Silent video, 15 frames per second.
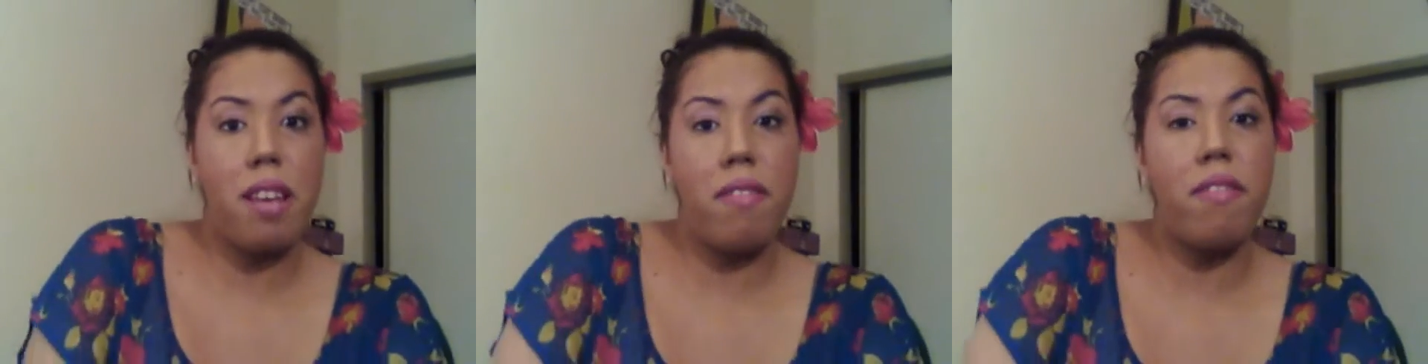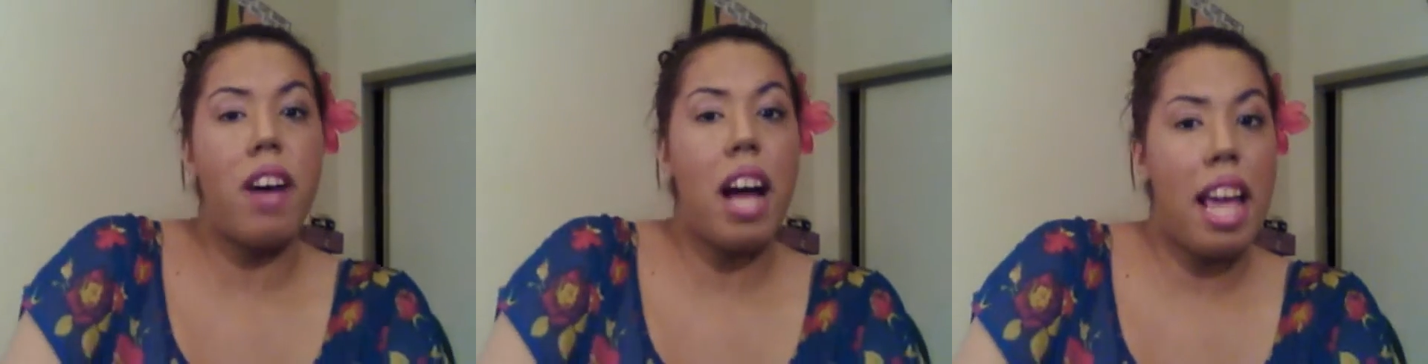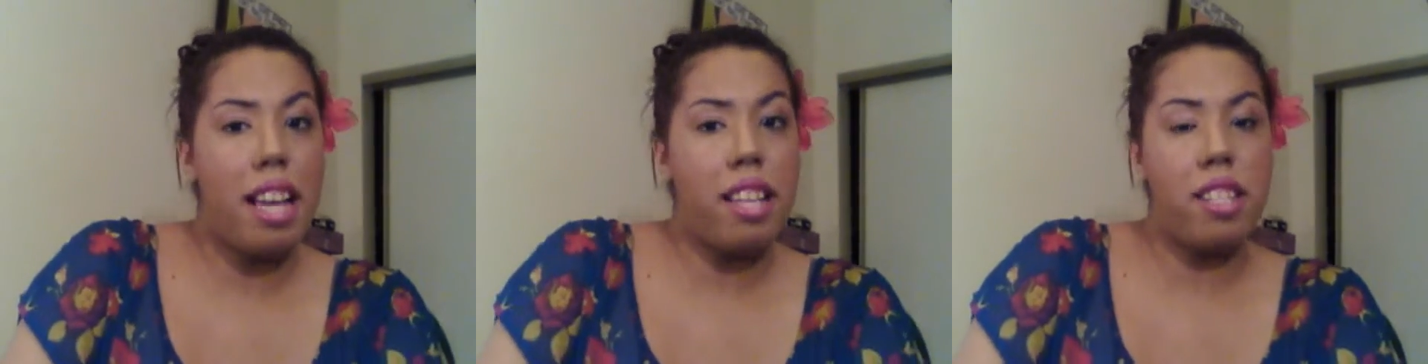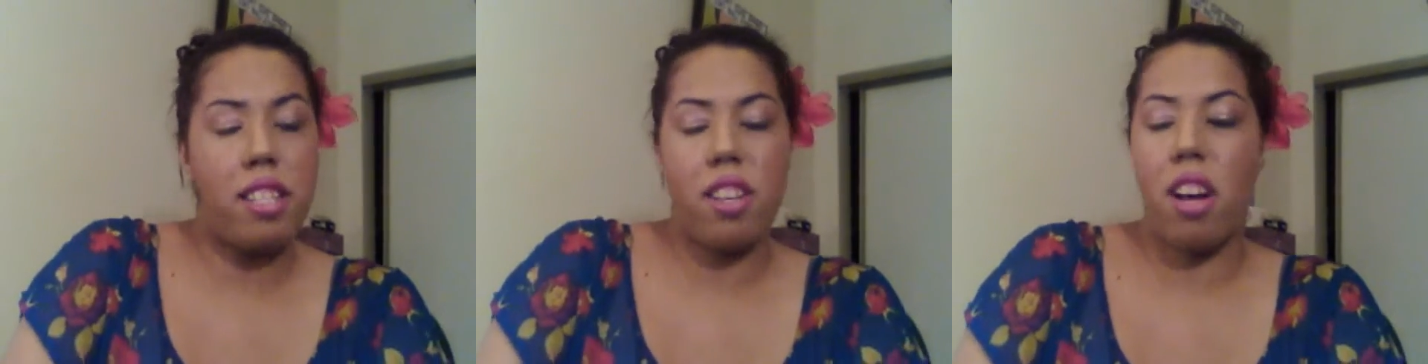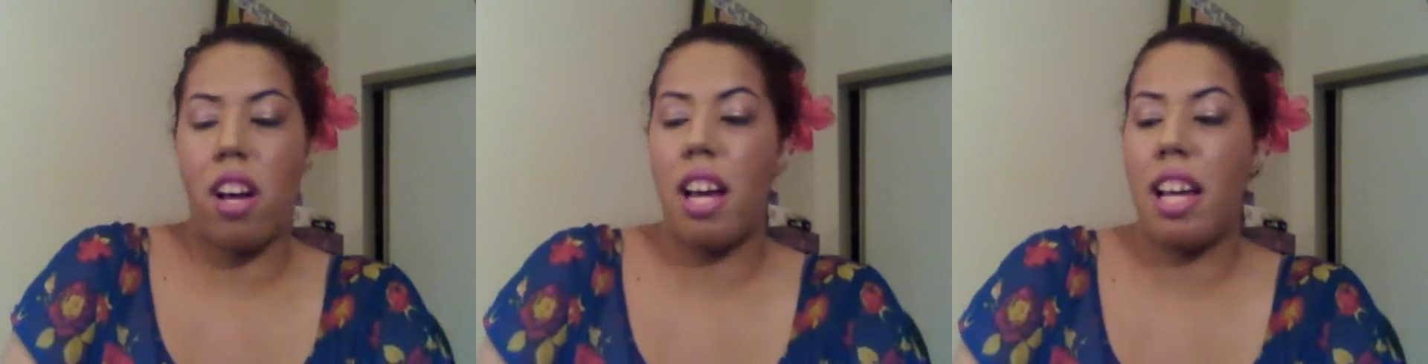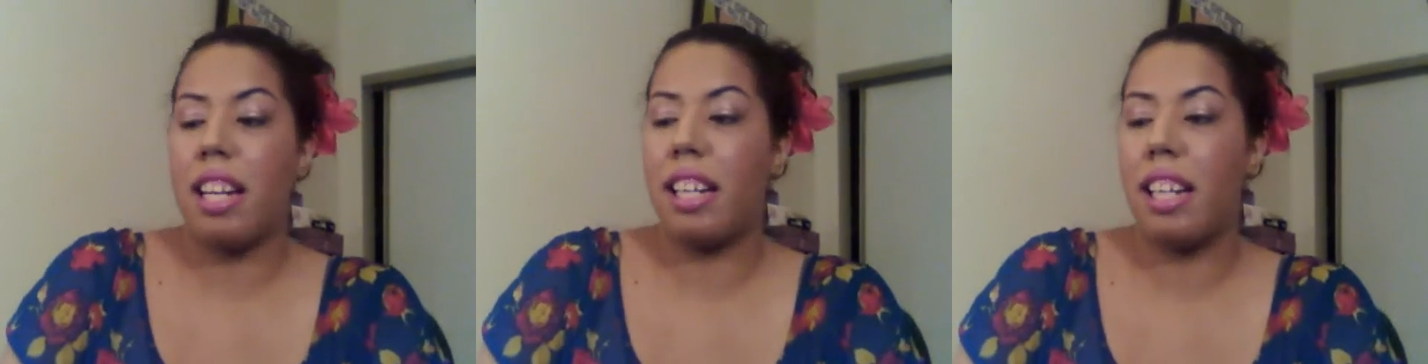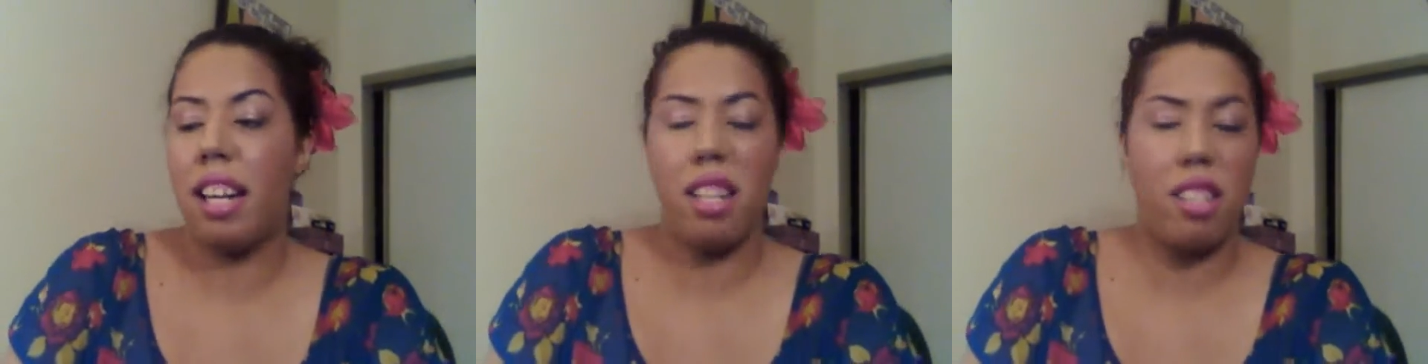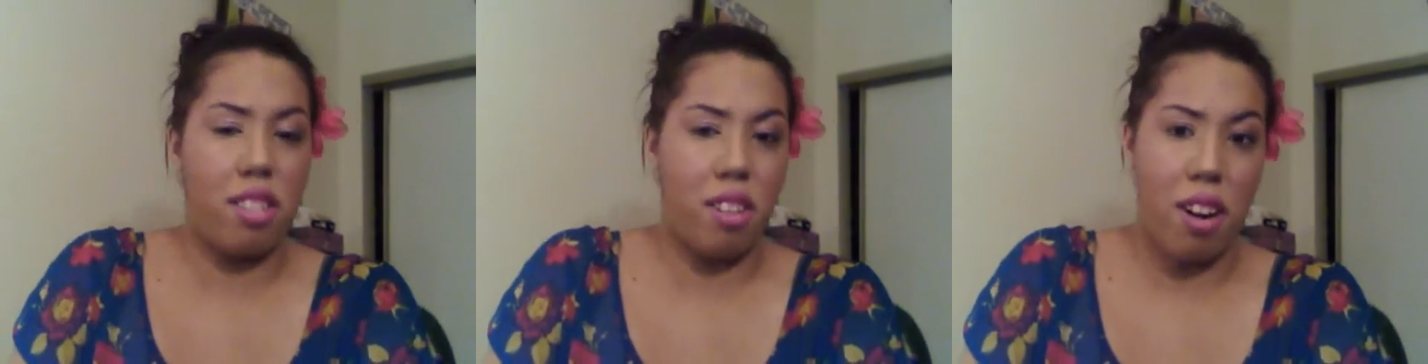advice on
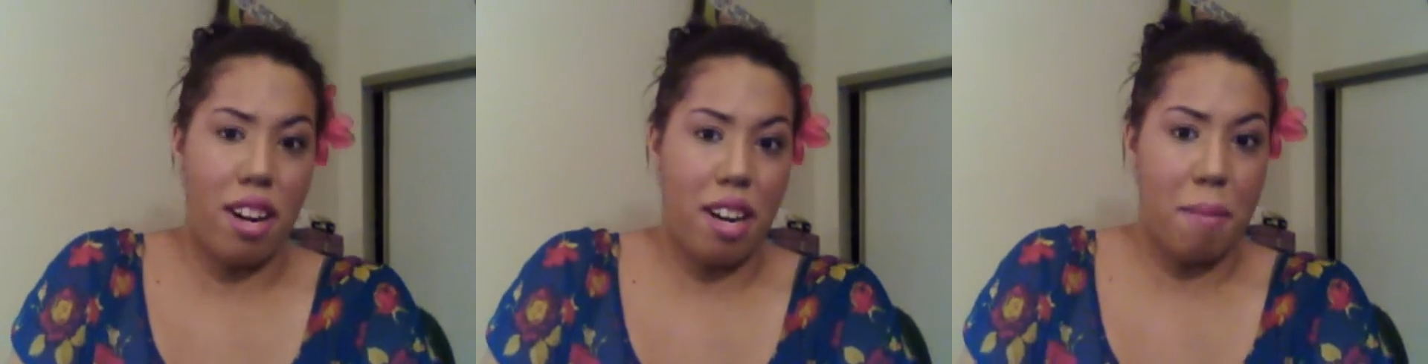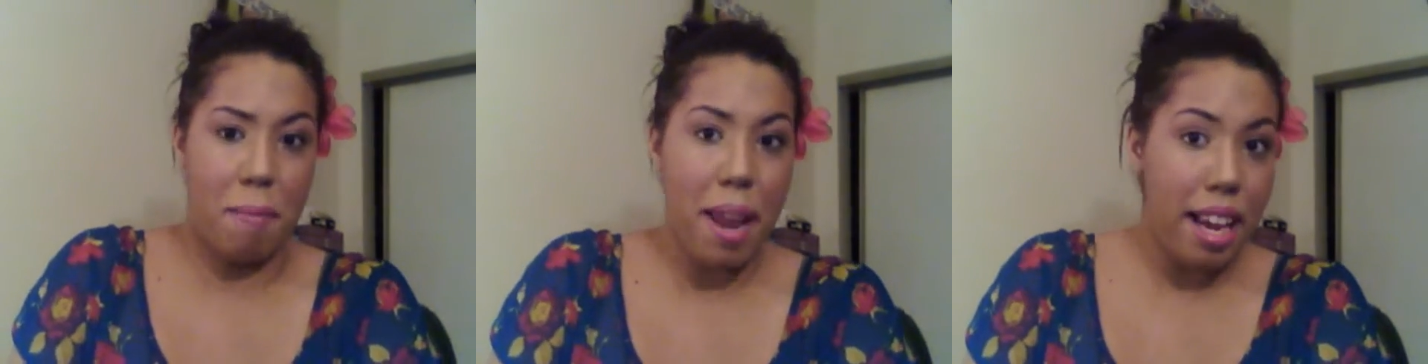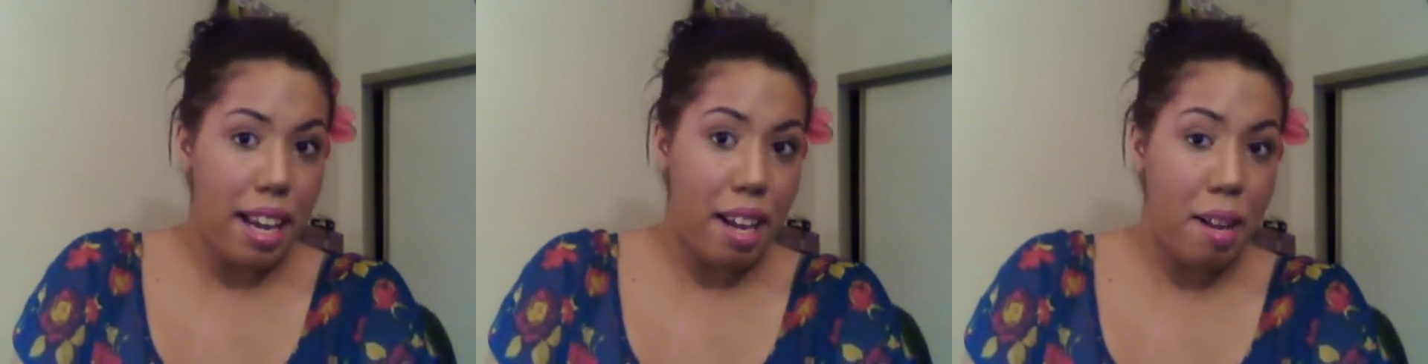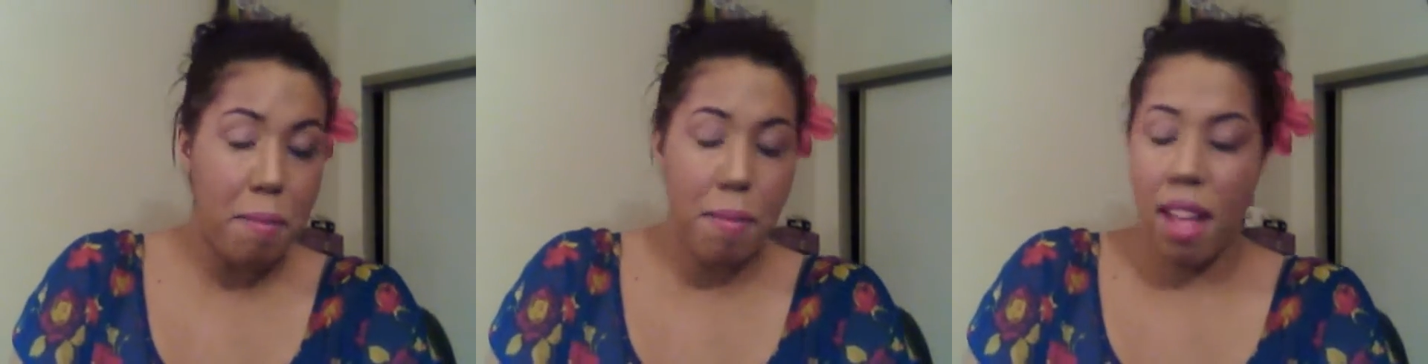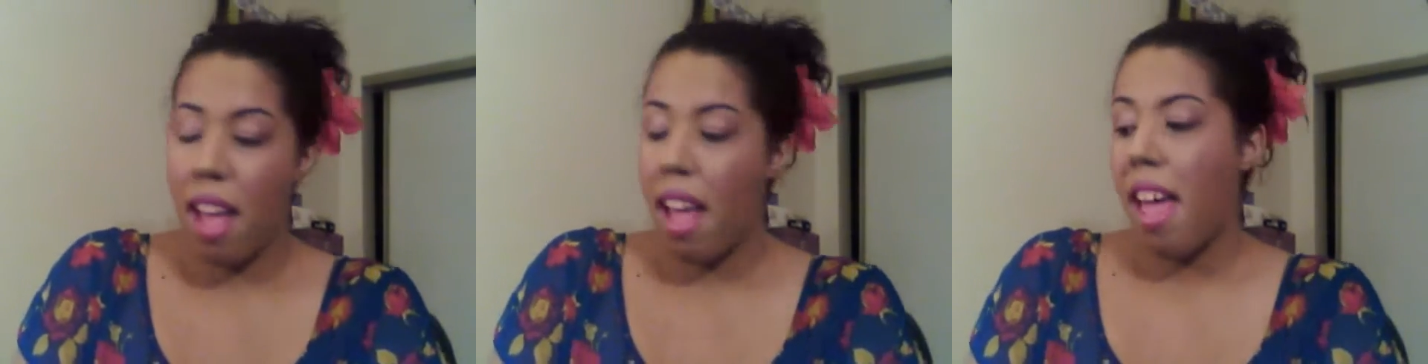getting started in makeup.